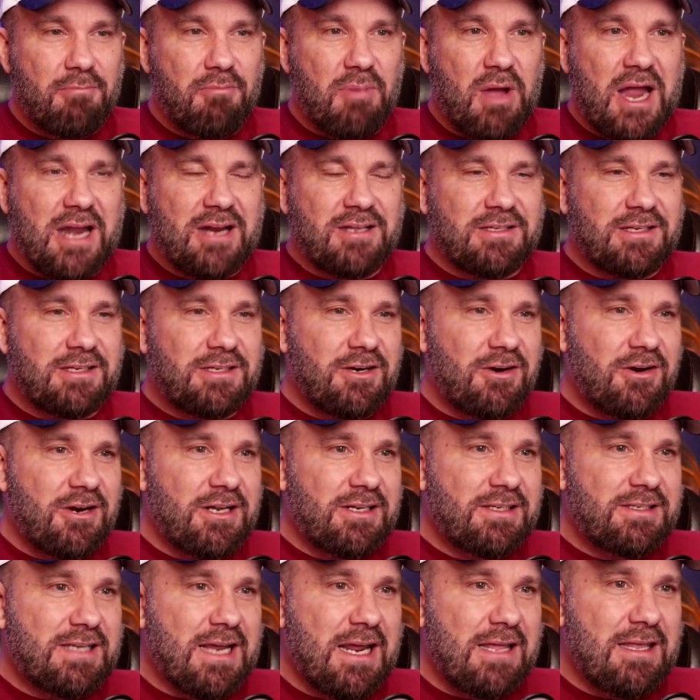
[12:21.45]
Biden's
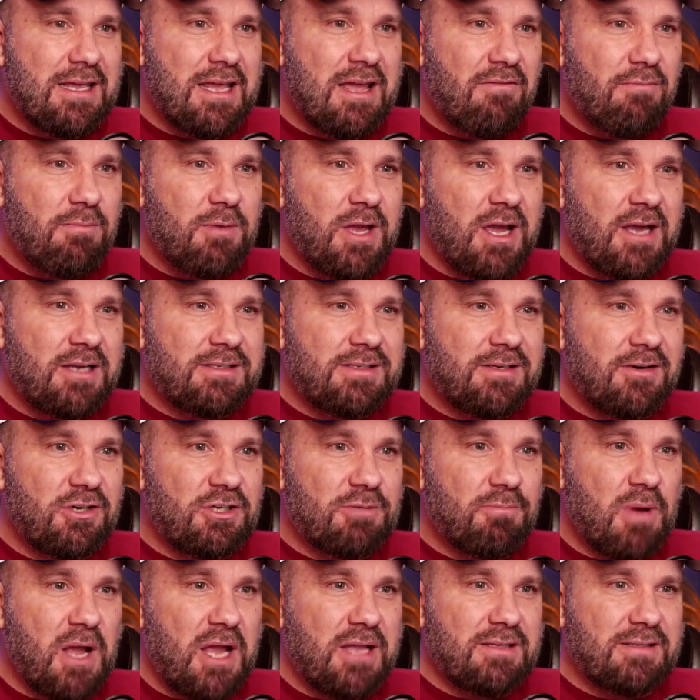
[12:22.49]
attorneys say the FBI
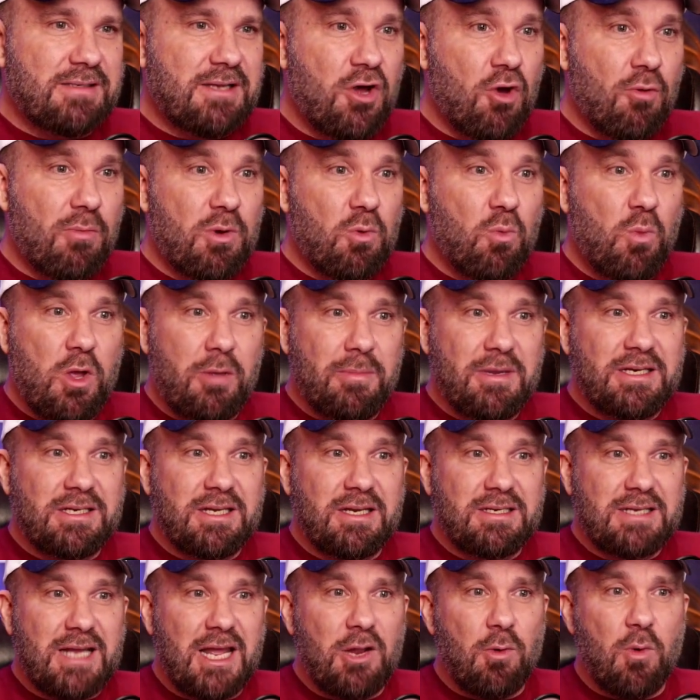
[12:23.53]
searched Biden's home in
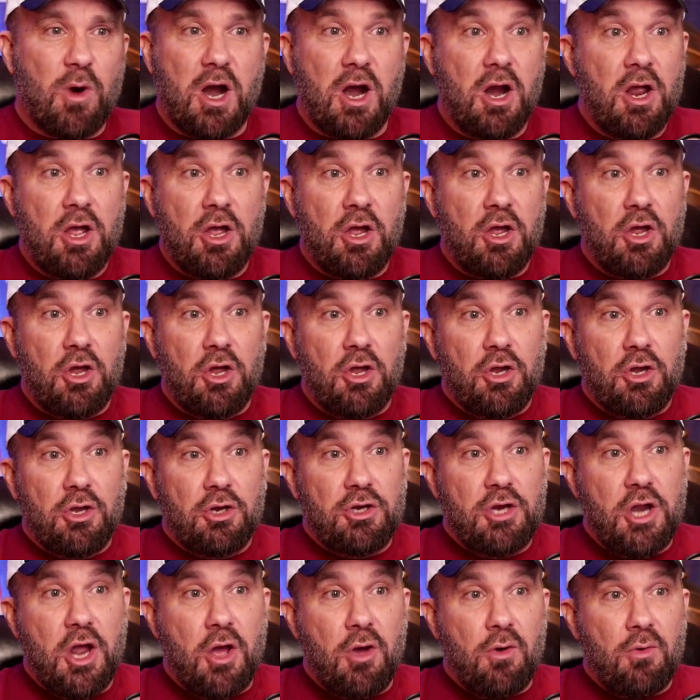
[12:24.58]
Wilmington, Delaware.
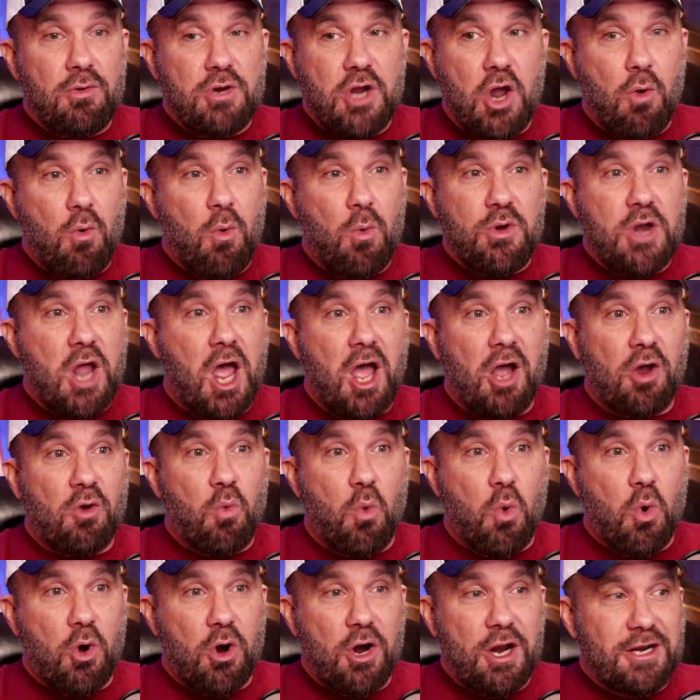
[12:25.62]
No knock
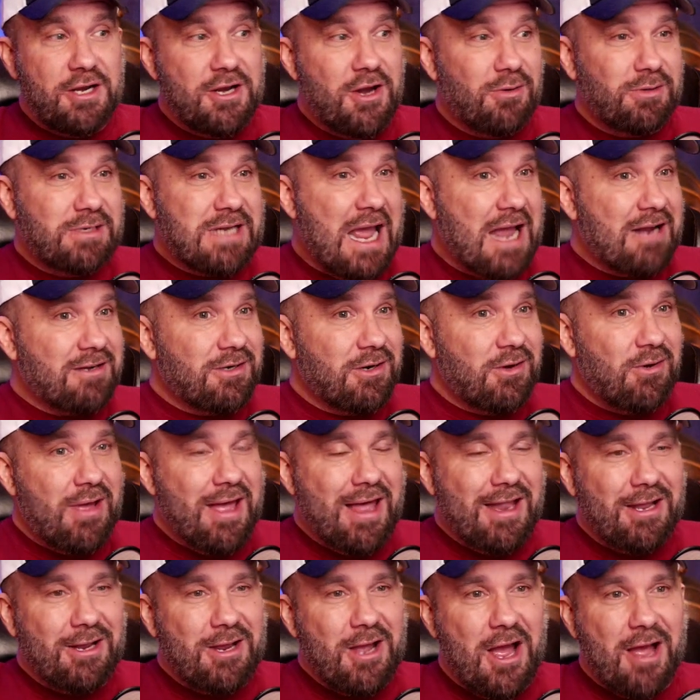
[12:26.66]
warrant, no tactical
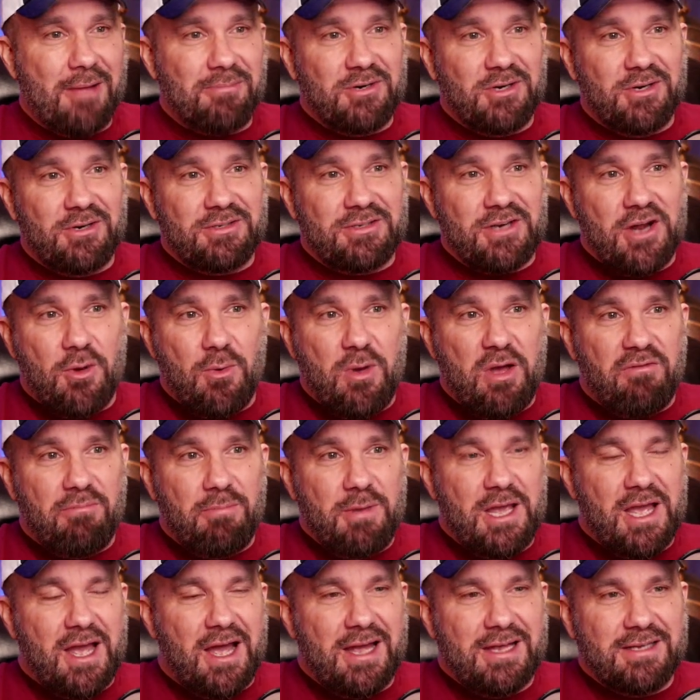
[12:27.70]
helicopters, no
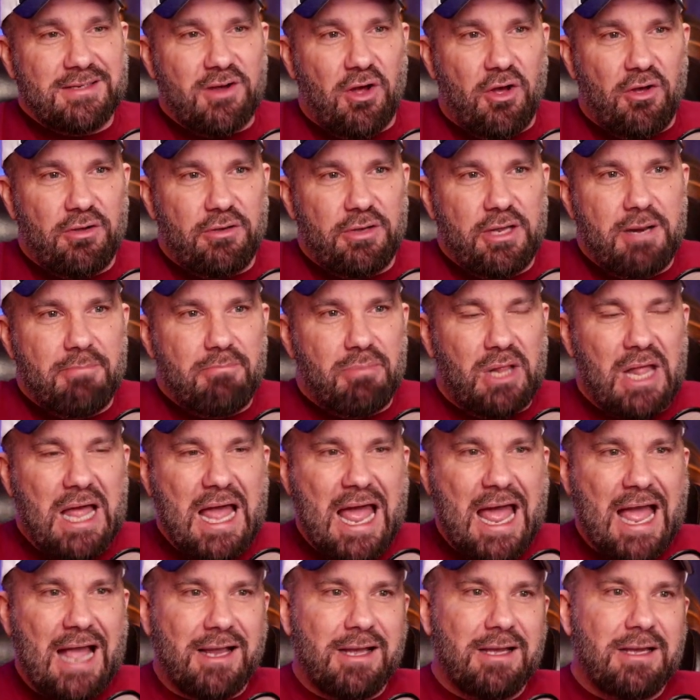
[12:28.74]
FBI's, all in
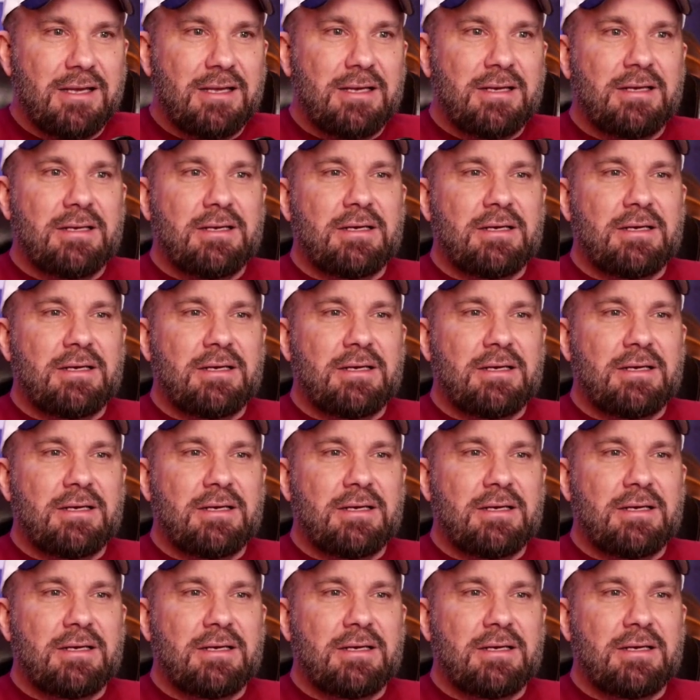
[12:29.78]
black.